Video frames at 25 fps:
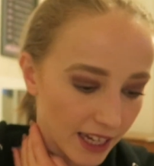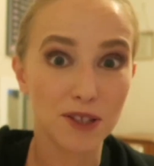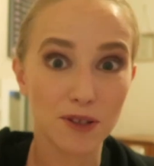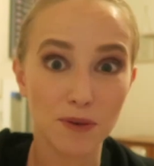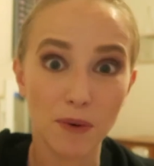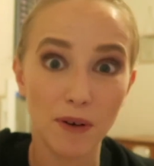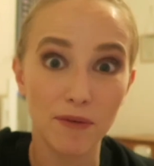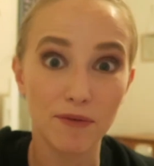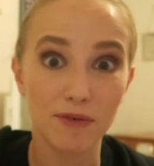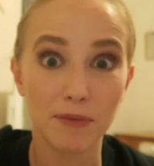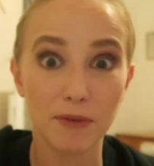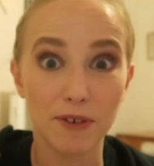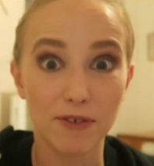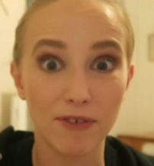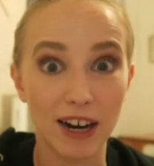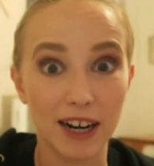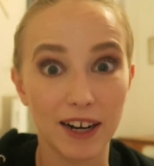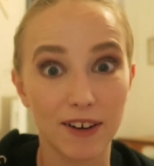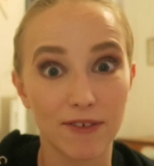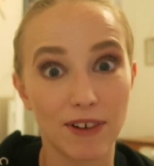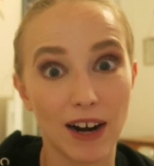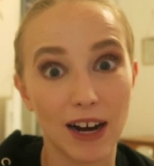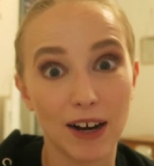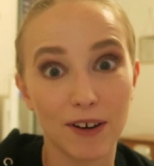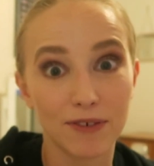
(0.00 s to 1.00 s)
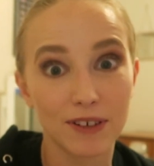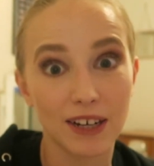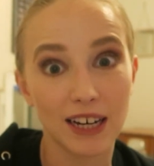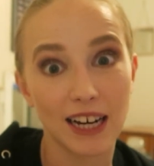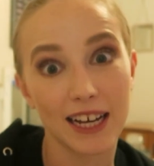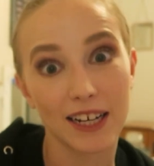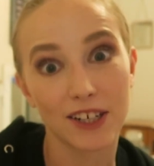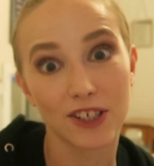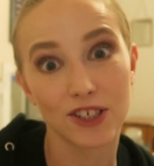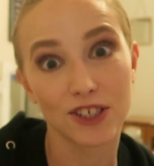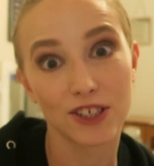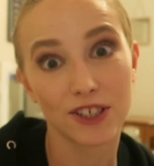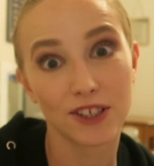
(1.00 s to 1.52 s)
It's the one from the Wreck-It Ralph
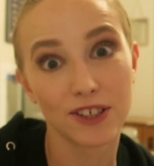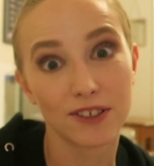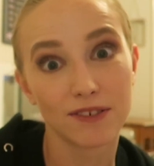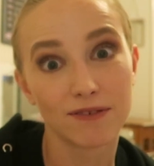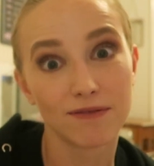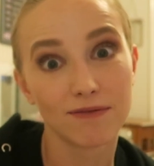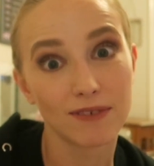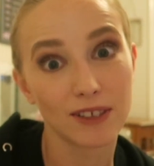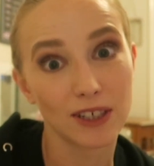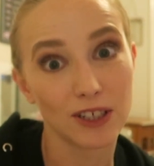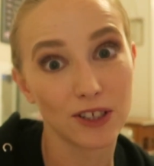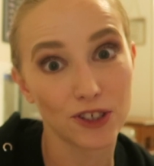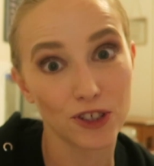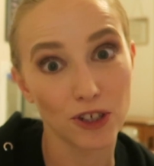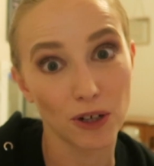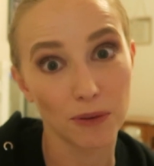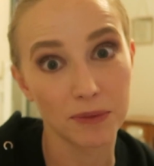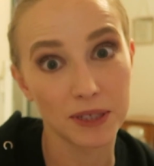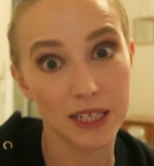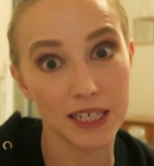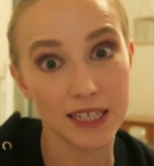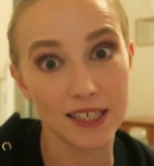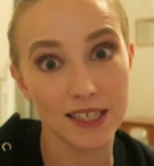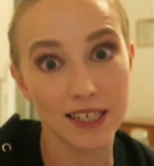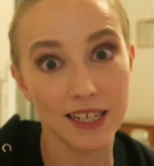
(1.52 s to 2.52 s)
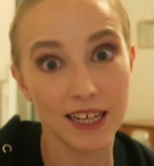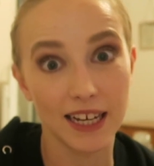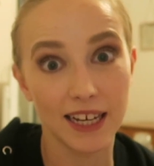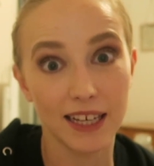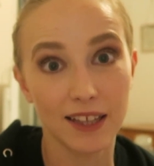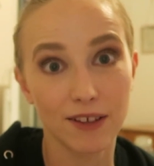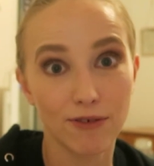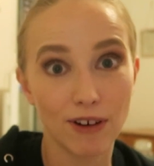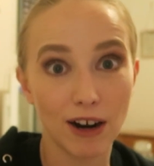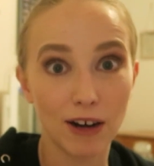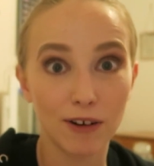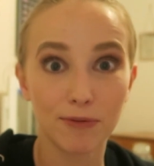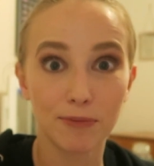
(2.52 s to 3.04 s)
collection at Shop Disney,
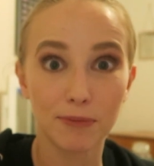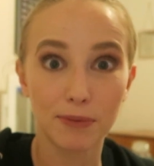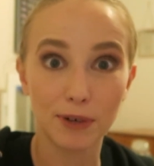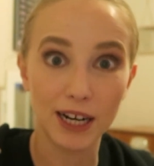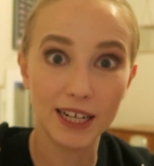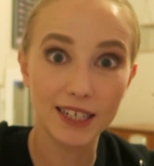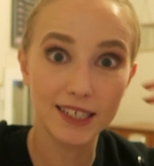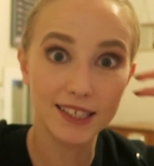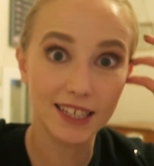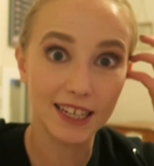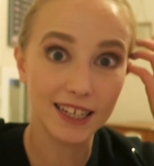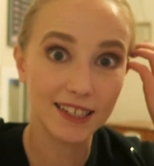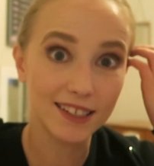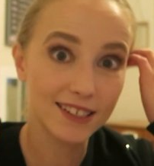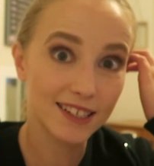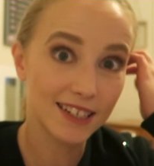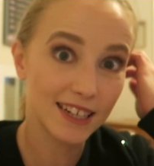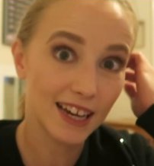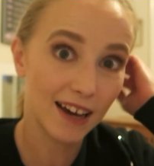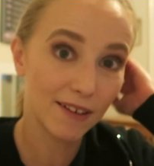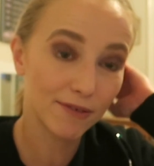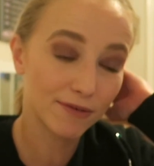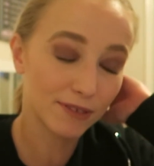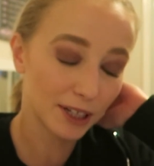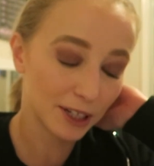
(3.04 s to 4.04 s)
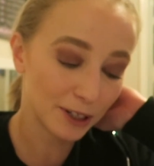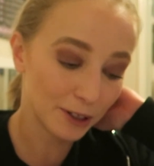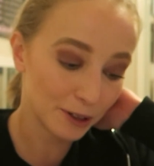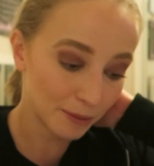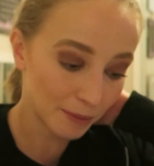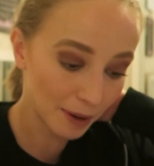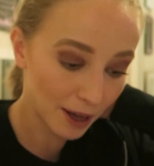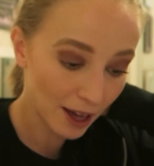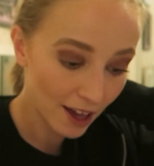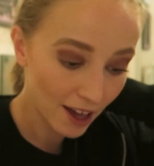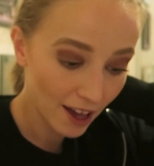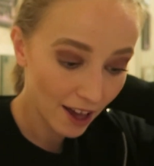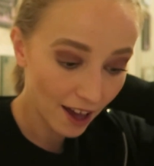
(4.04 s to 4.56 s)
the Ralph Breaks the Internet
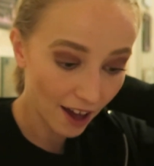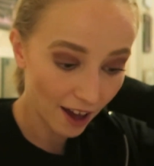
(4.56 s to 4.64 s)
film.